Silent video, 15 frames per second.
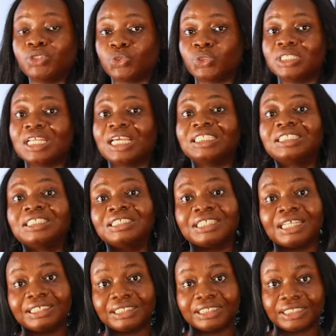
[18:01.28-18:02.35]
between
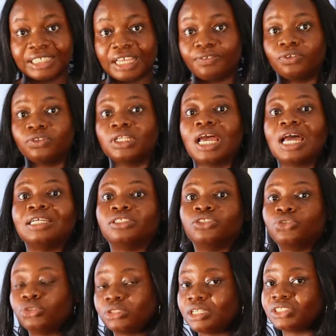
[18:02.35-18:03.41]
1997 and
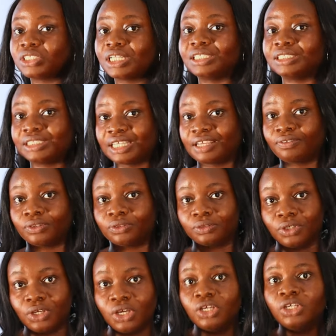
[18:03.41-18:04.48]
2007.
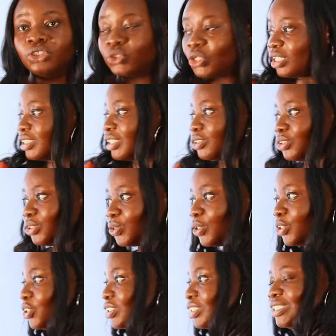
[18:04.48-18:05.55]
So the answer to this
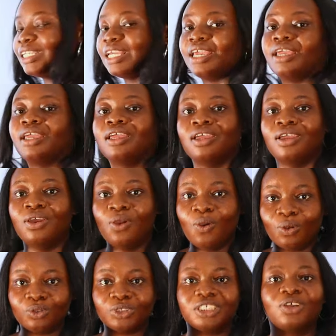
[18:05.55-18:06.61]
question is A,
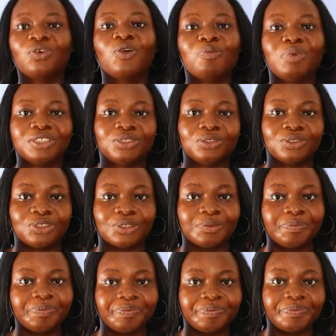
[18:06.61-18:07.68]
Olusegun
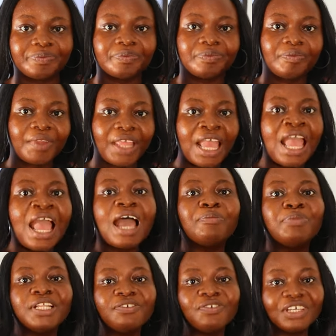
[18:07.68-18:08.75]
Obasanjo. I
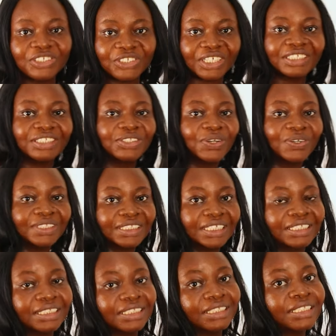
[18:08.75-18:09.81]
believe you're enjoying this
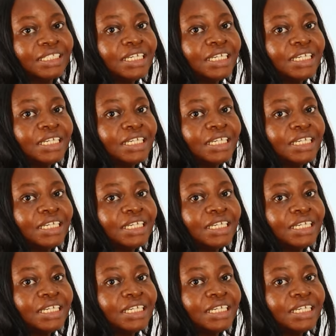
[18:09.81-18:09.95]
content.